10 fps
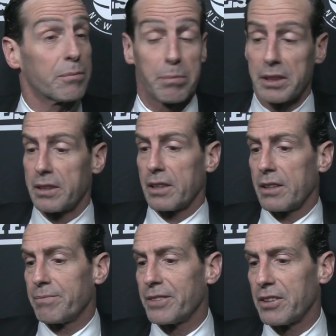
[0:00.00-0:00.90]
But
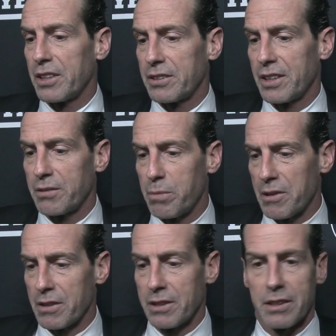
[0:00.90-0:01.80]
uh, you know that's that's part
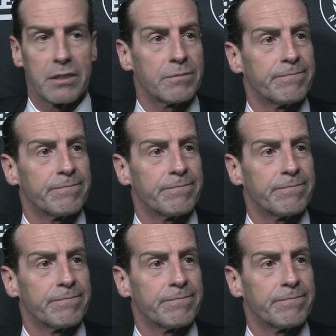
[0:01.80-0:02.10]
of the deal.